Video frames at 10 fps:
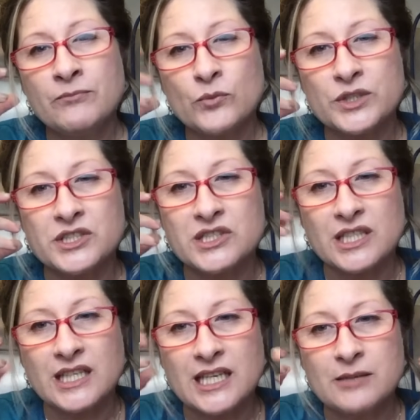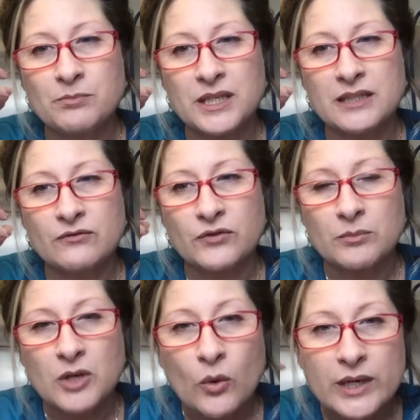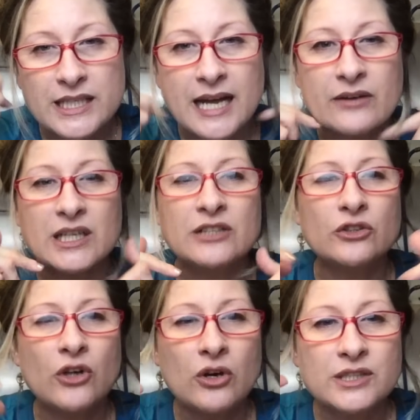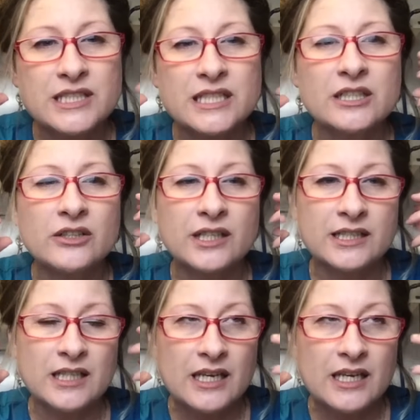which is to keep it from going down in your dog's ear. It